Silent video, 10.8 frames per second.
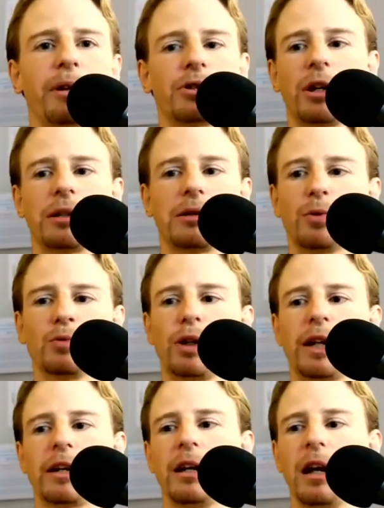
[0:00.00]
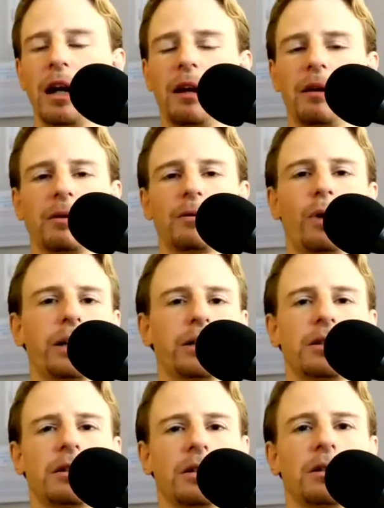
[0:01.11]
So uh, it was really
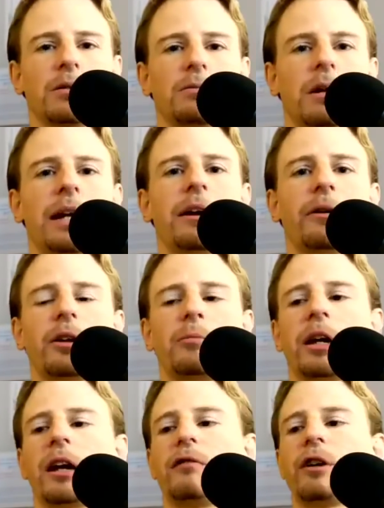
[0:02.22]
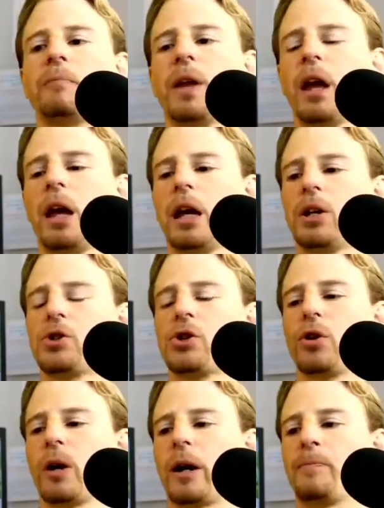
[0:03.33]
quite uh, unhealthy behavior.
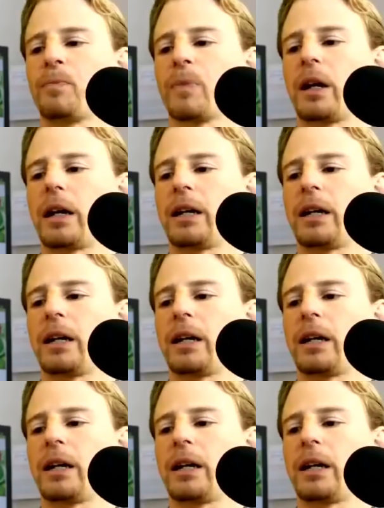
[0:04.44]
So um, you were and,